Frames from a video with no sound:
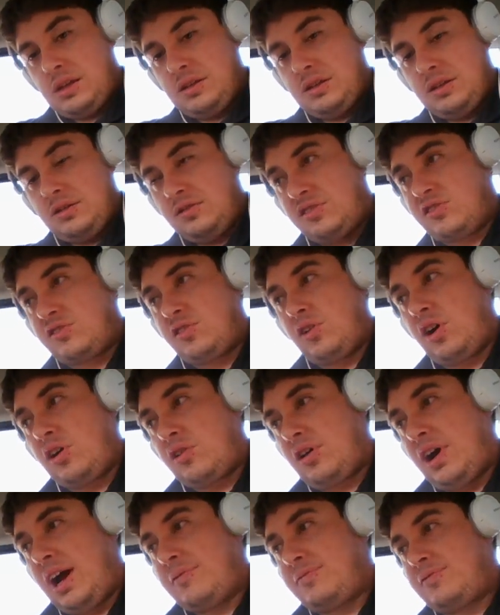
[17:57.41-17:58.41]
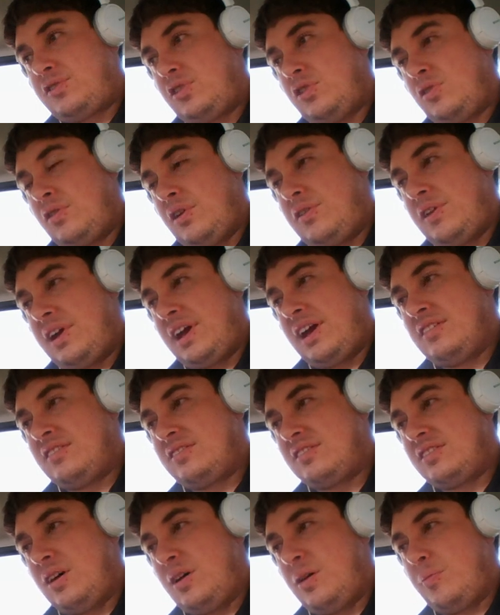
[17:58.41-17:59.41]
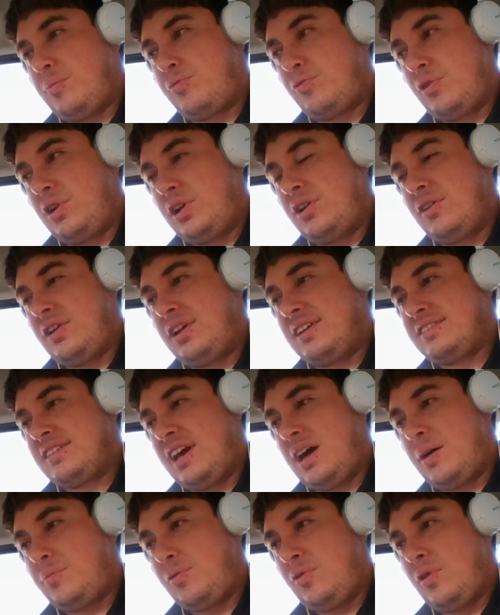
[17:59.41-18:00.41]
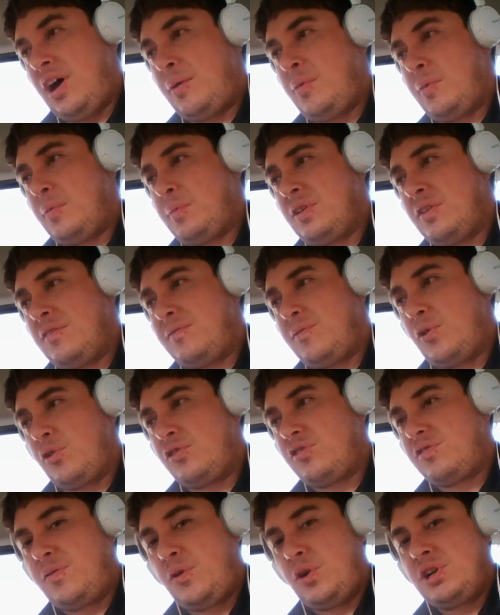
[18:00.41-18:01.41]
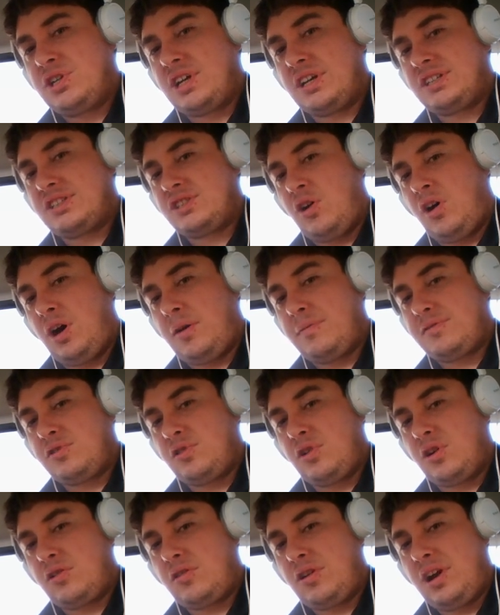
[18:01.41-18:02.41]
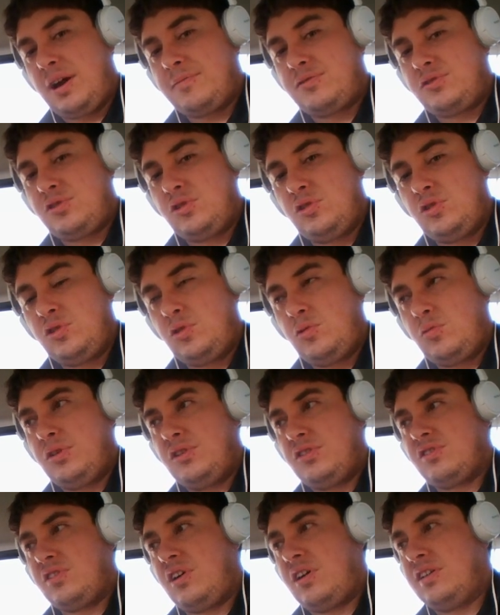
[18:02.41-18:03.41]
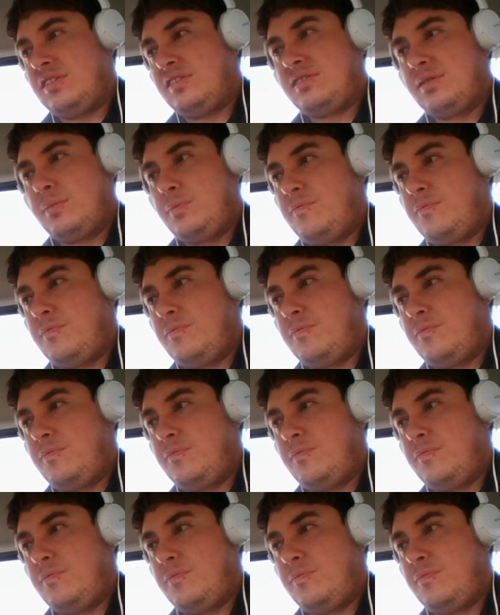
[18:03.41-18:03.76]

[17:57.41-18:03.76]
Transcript: StarCraft 2, I think, is a pretty good example. I remember the first footage I saw of StarCraft 2 was on some